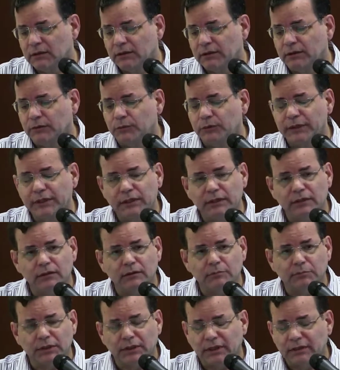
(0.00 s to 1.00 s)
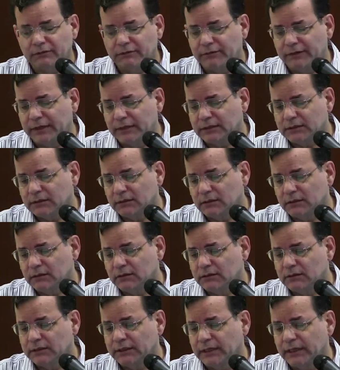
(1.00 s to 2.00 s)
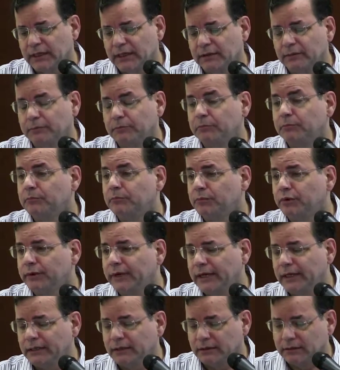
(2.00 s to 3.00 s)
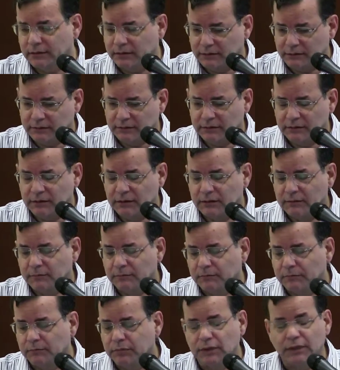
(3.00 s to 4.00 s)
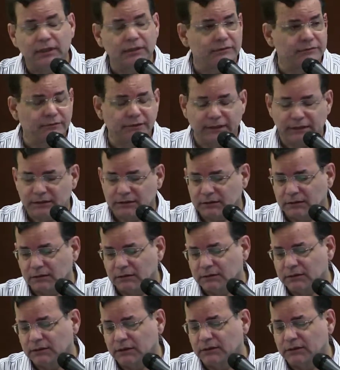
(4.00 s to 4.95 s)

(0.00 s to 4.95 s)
the renal blood vessels, and brain blood vessels, the